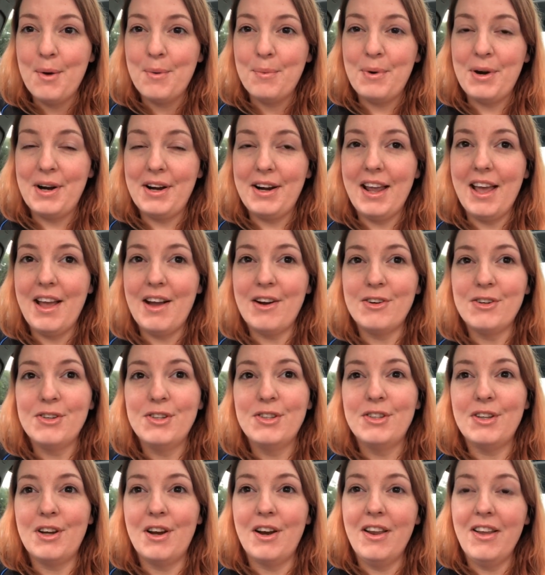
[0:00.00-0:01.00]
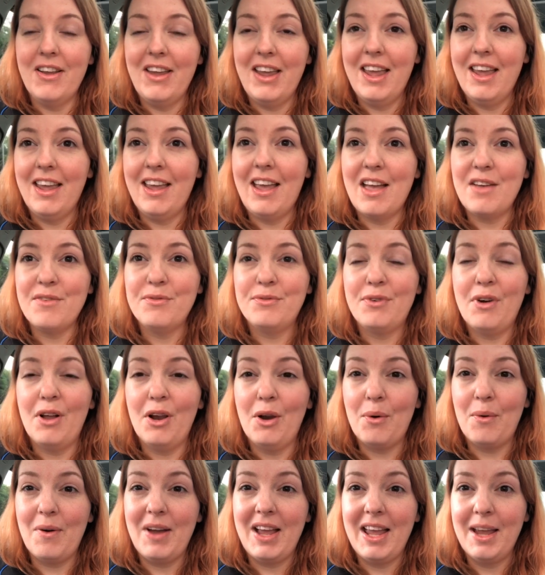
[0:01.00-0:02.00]
where they are studying and
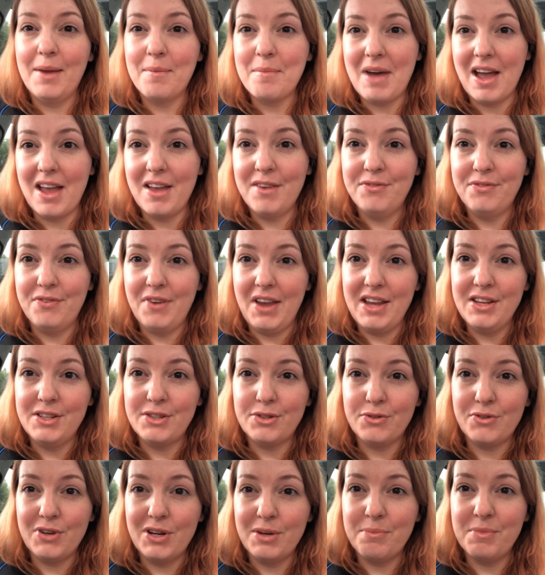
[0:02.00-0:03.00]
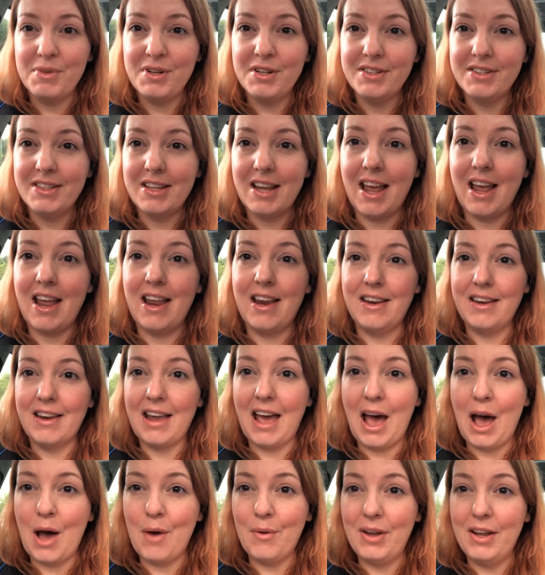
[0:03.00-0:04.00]
following my phage treatment and
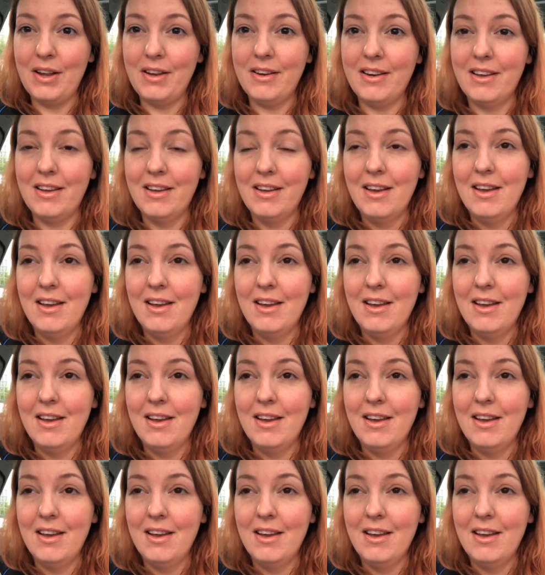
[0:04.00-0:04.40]
how it